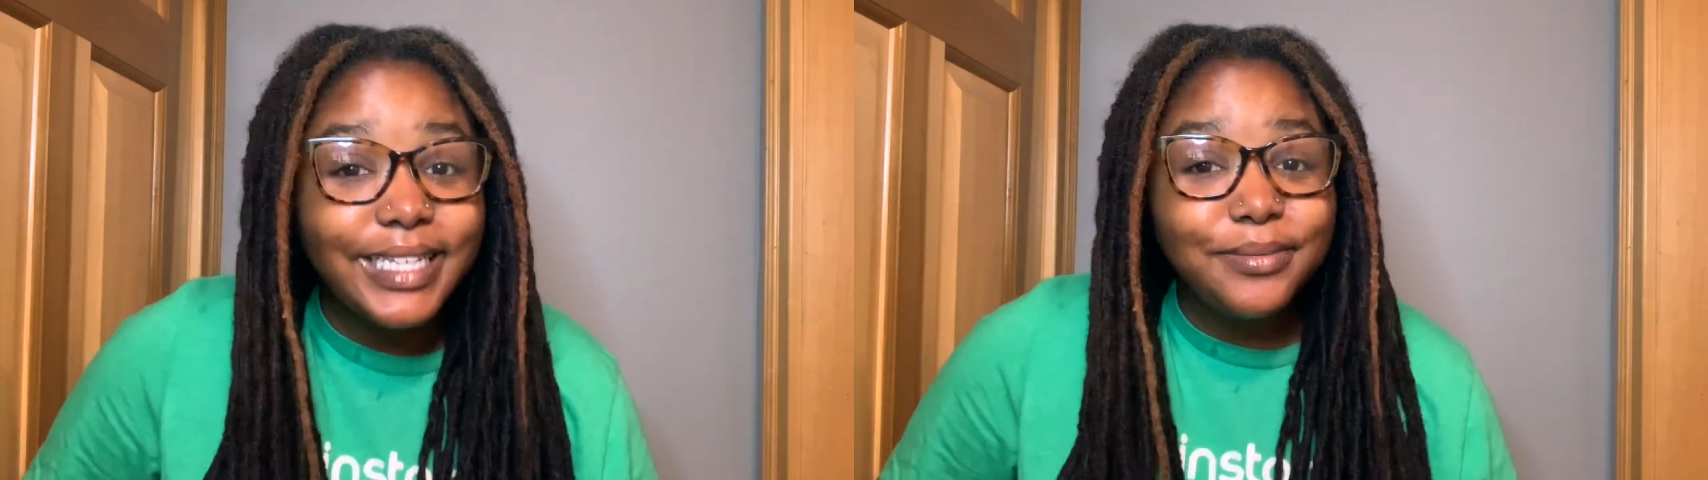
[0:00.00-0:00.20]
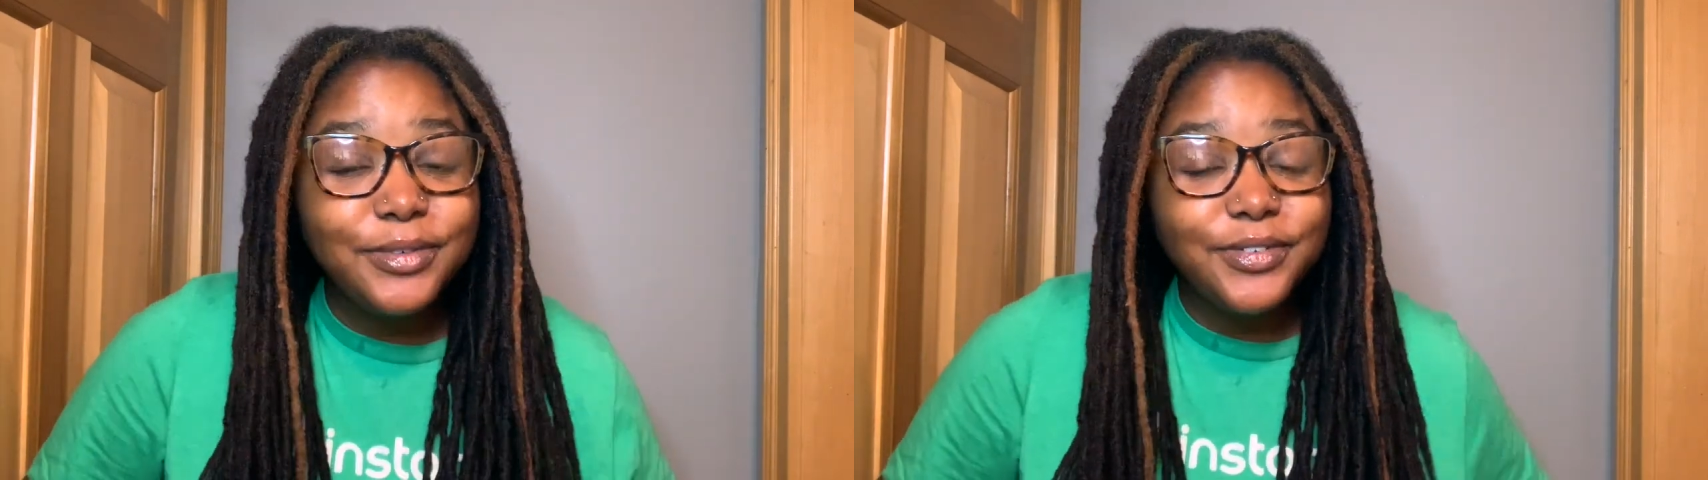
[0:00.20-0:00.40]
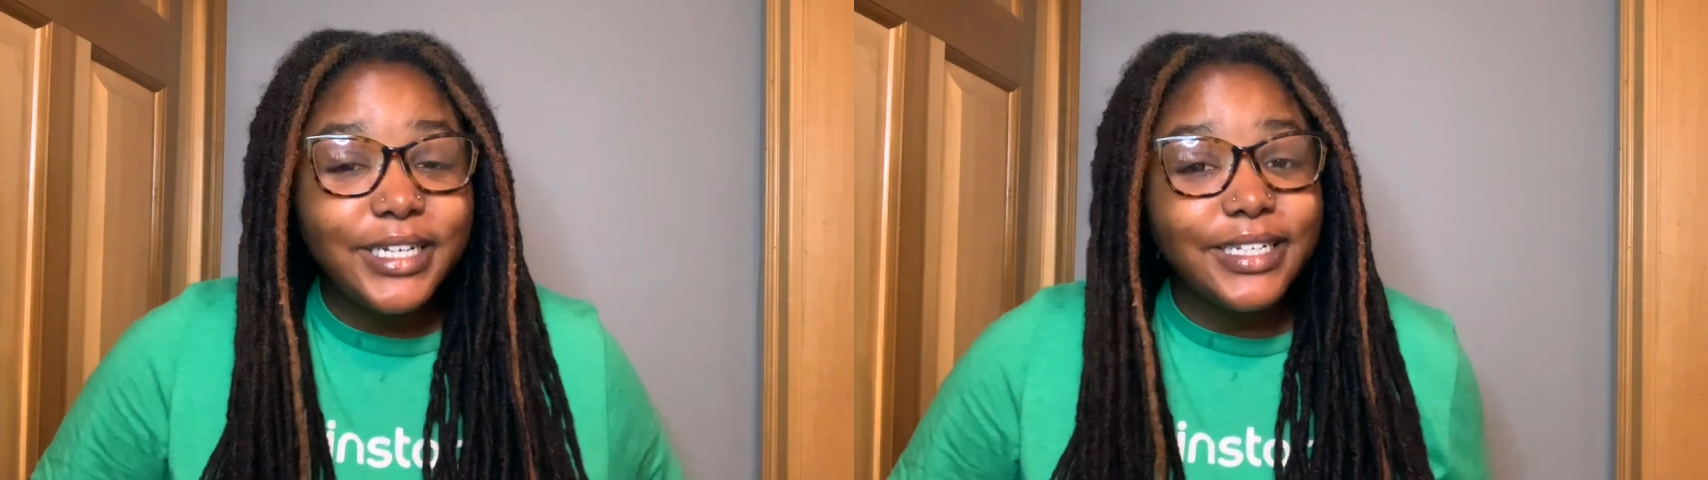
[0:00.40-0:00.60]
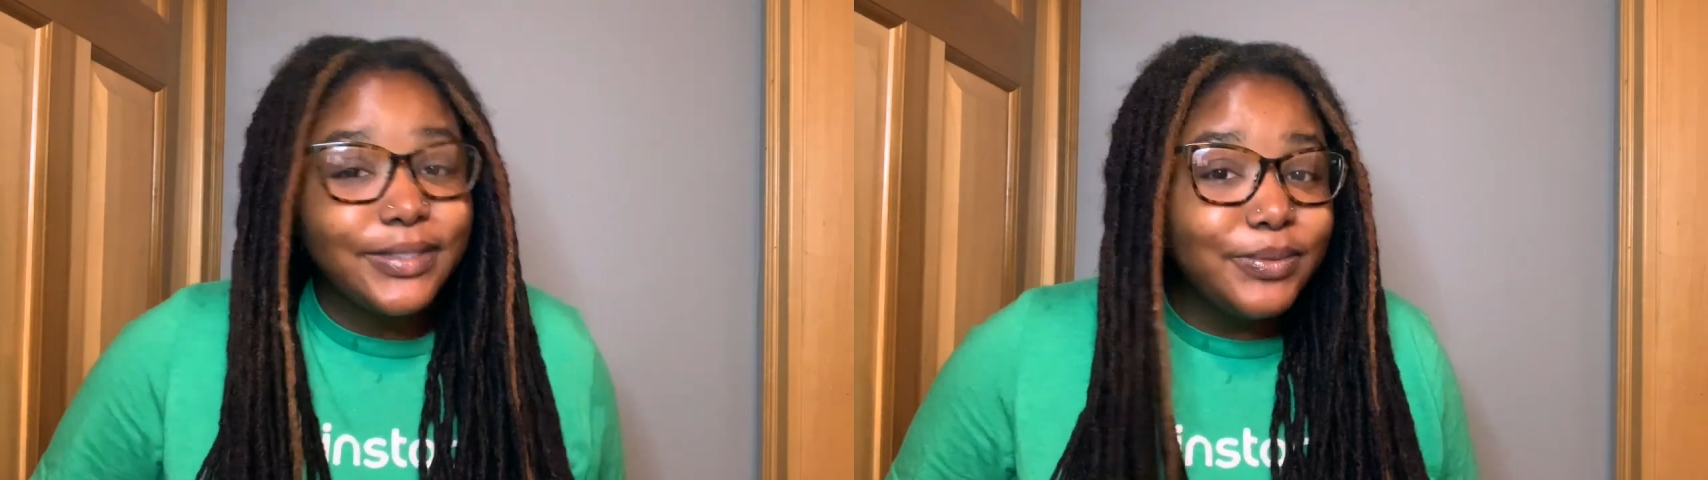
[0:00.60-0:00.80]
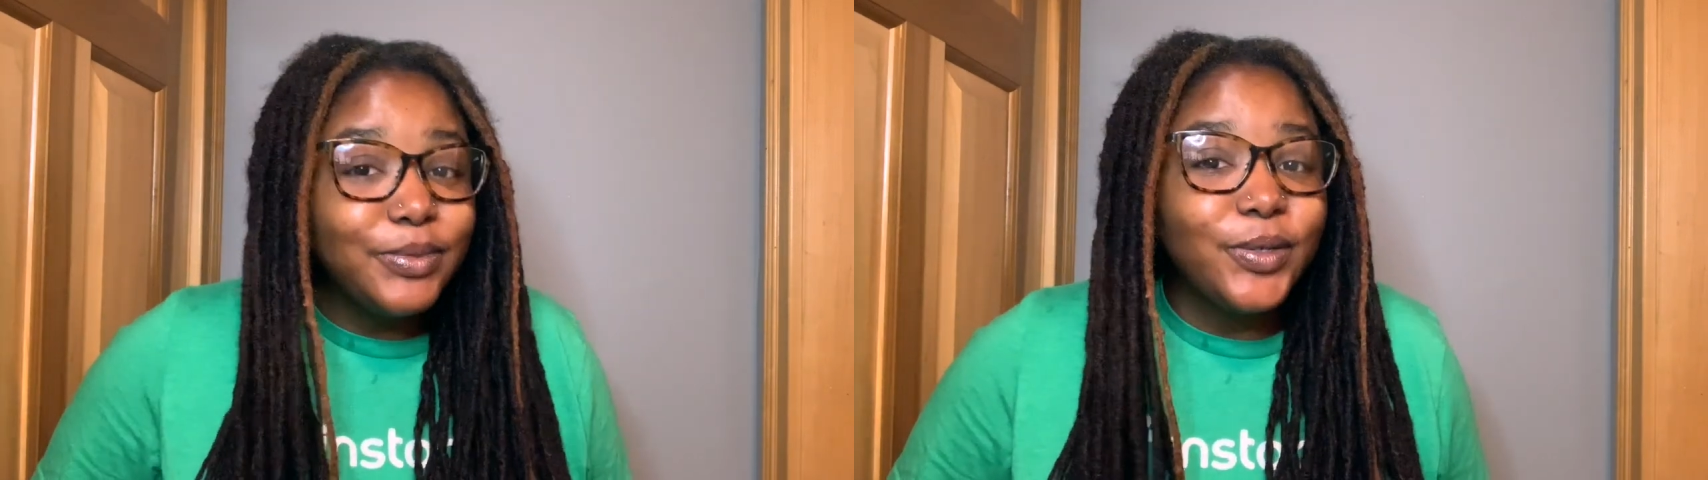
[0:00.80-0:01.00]
let me write down
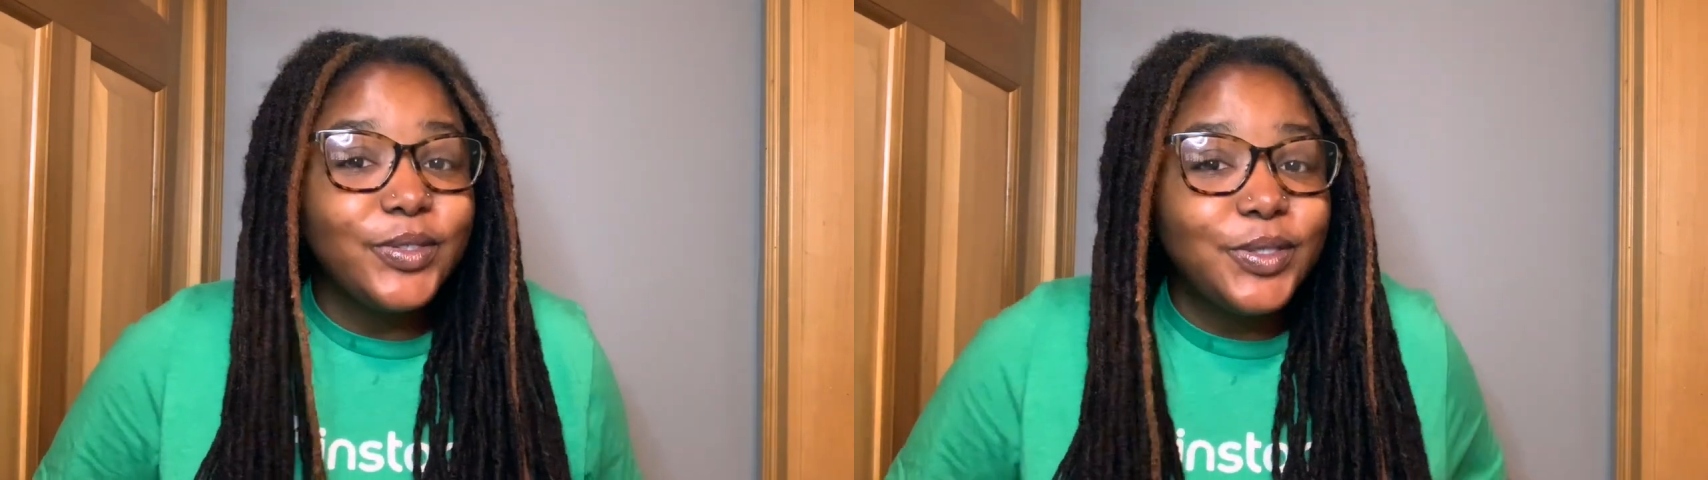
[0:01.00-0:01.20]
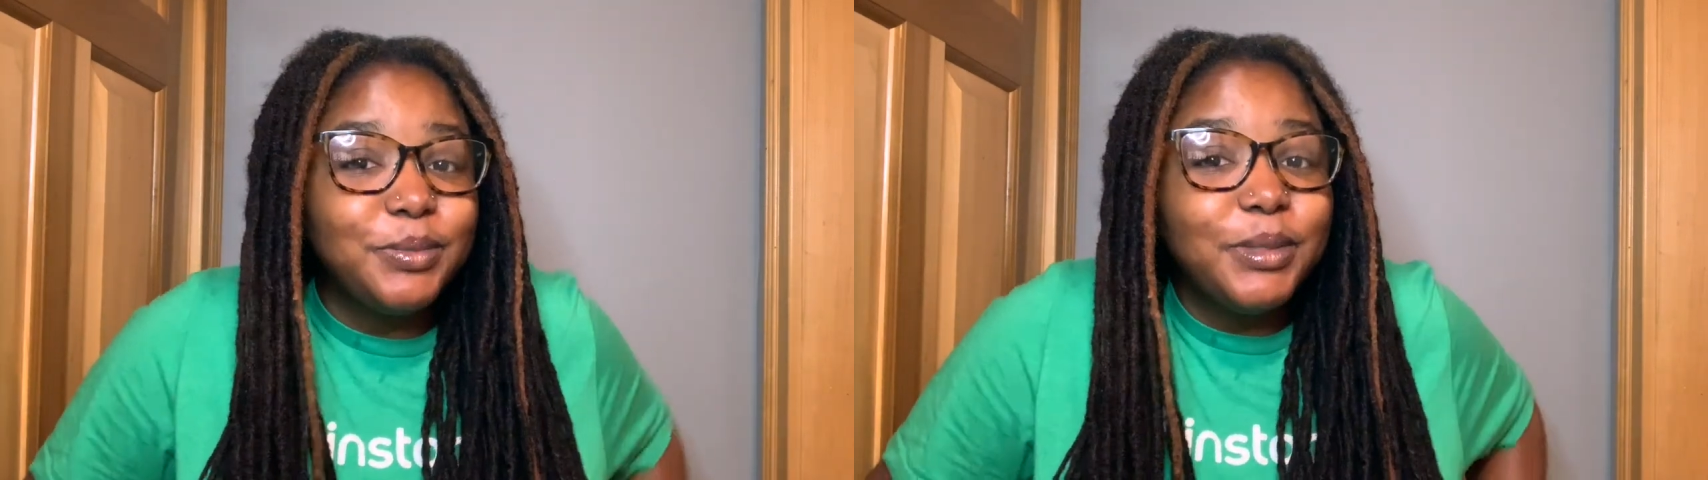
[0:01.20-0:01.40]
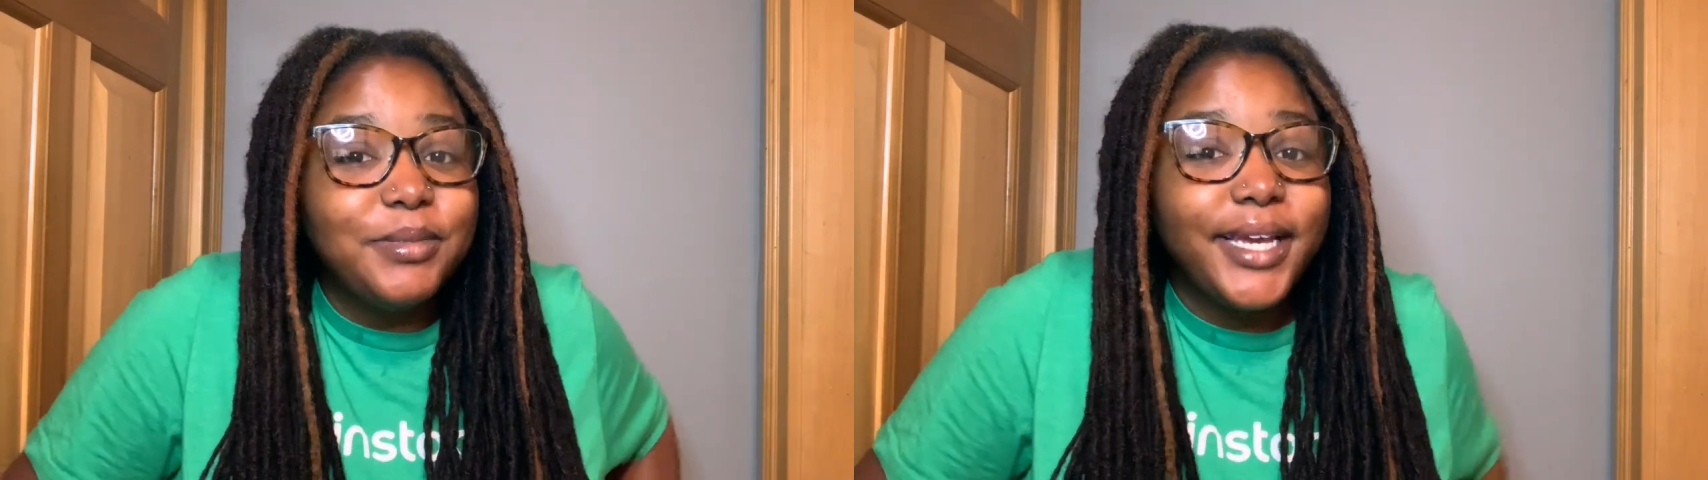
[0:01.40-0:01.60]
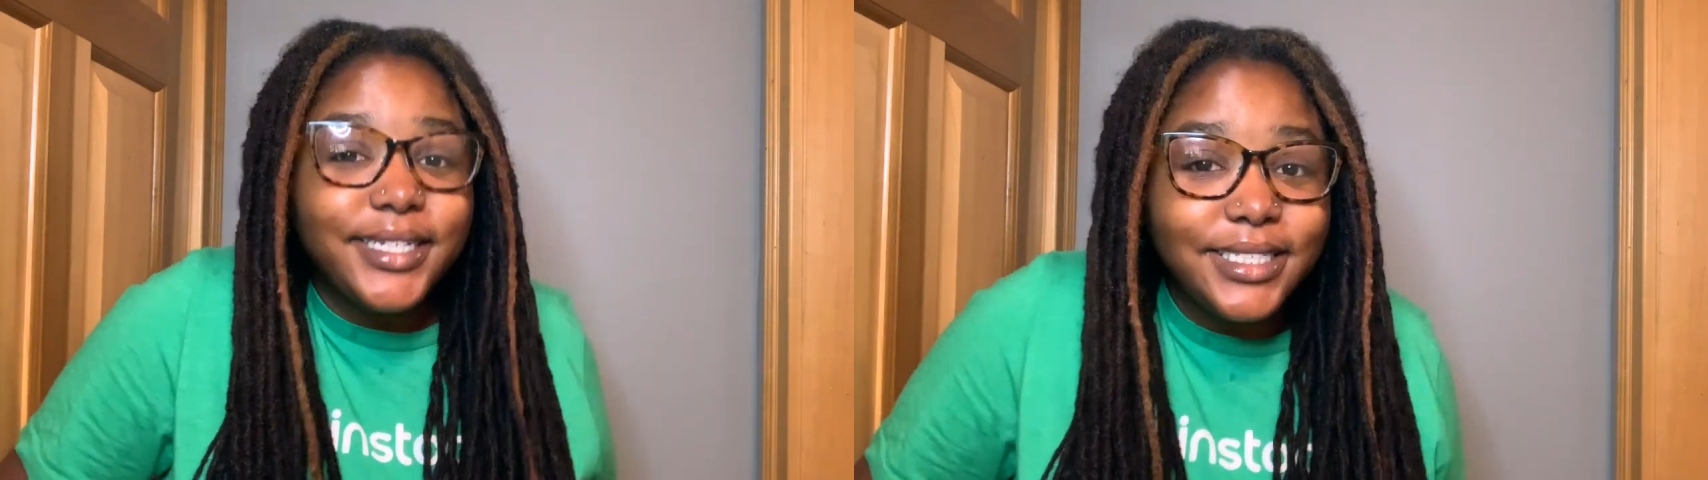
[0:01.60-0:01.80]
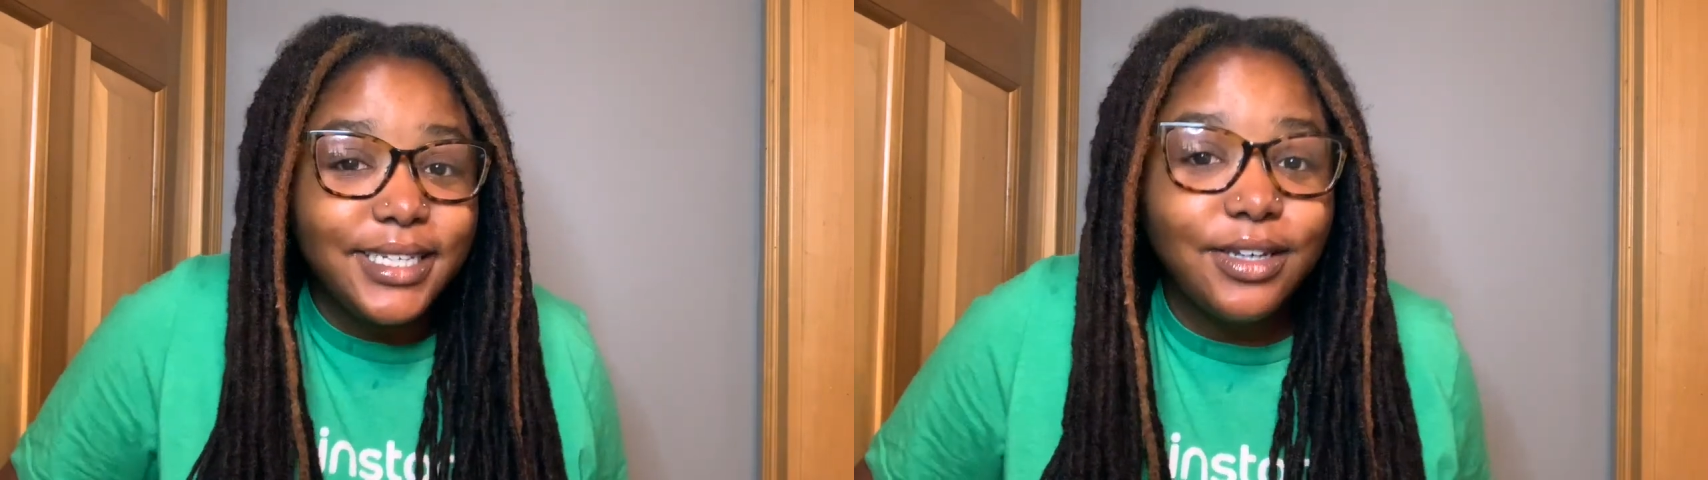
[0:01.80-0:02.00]
some notes so maybe I
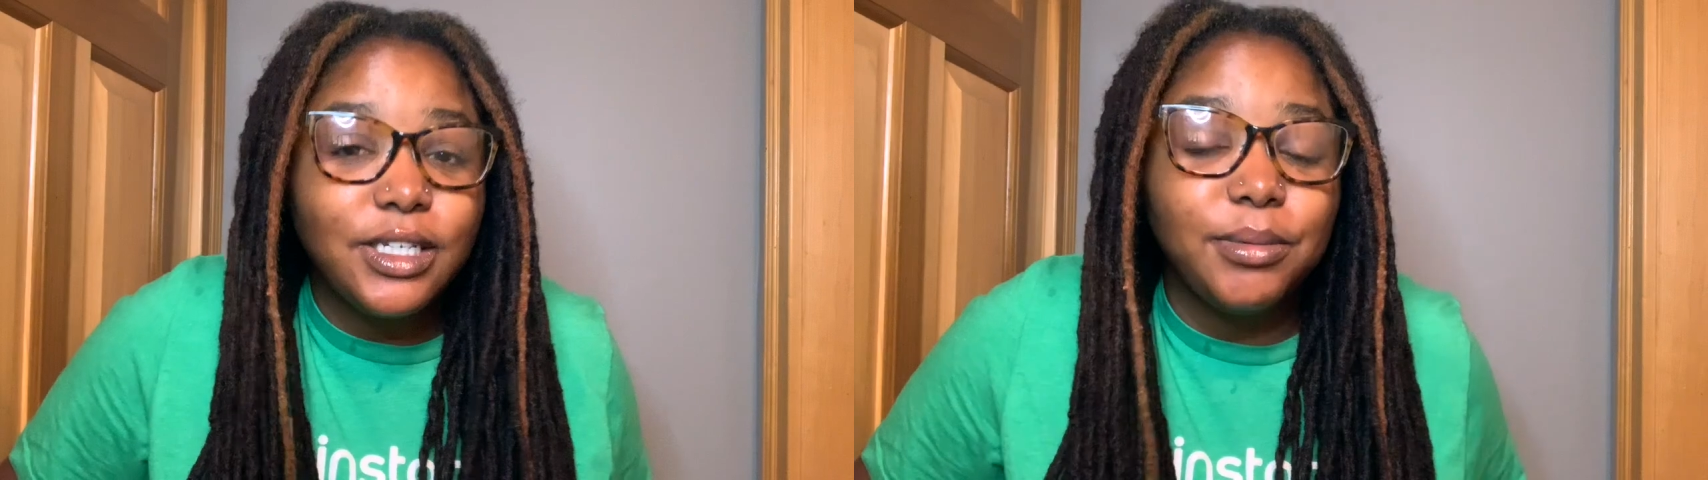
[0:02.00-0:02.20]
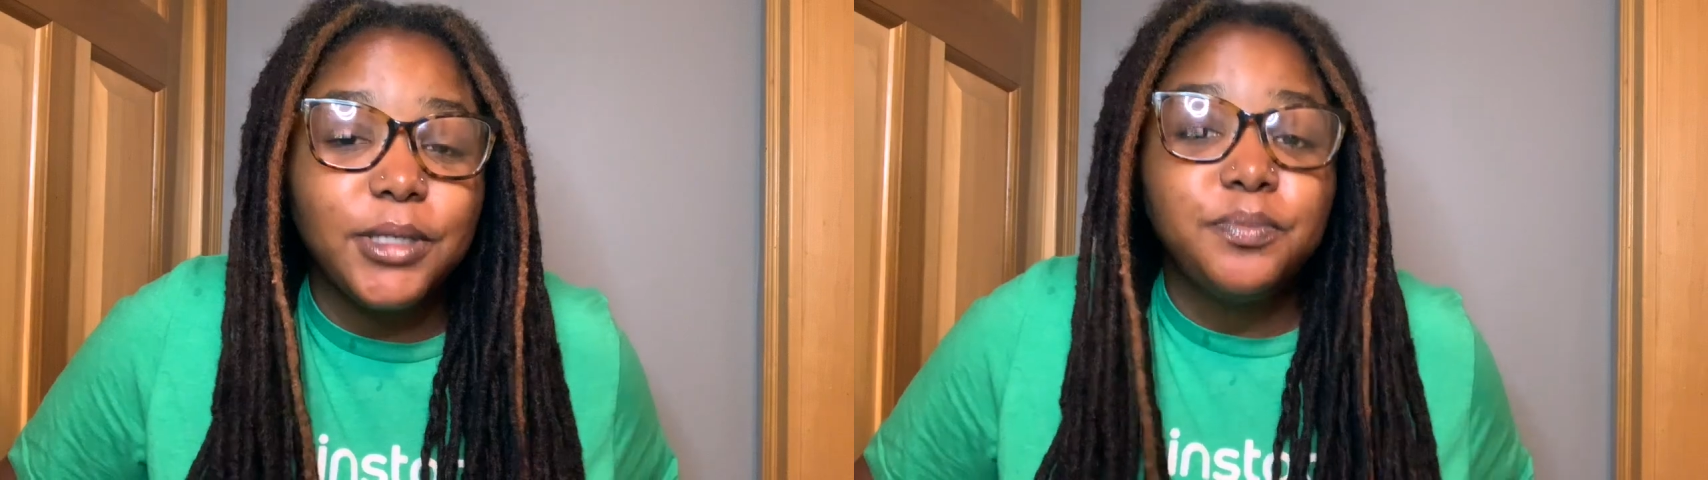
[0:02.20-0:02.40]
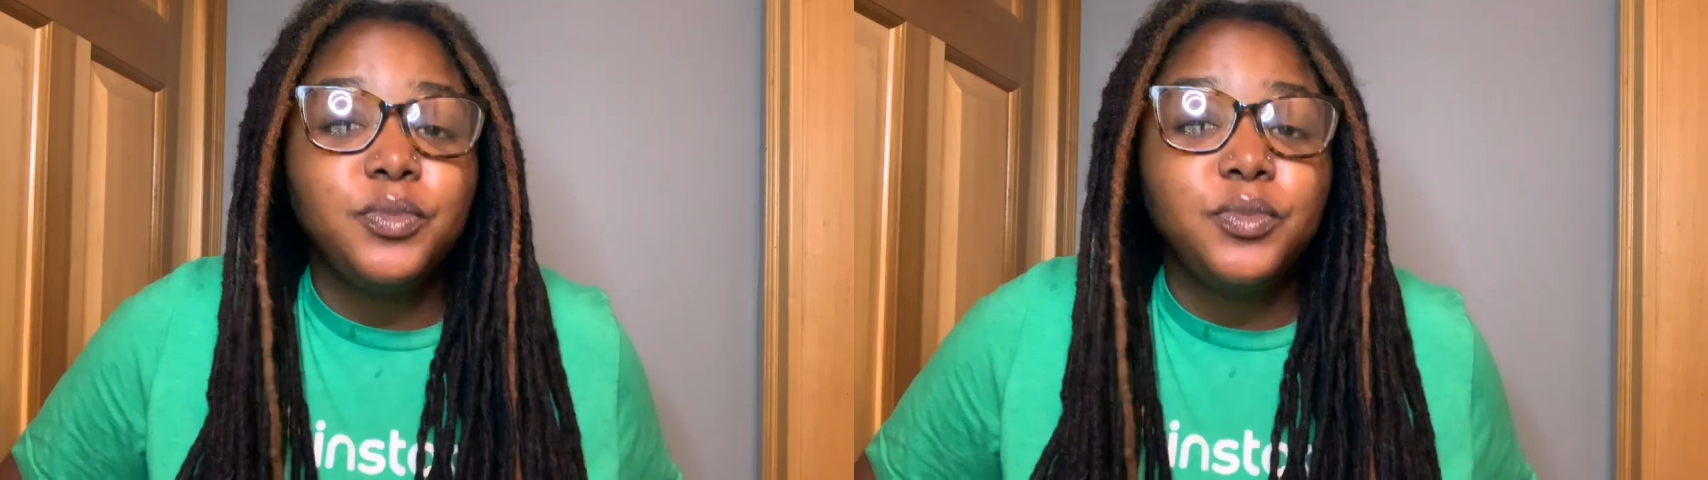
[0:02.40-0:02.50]
can stay on topic.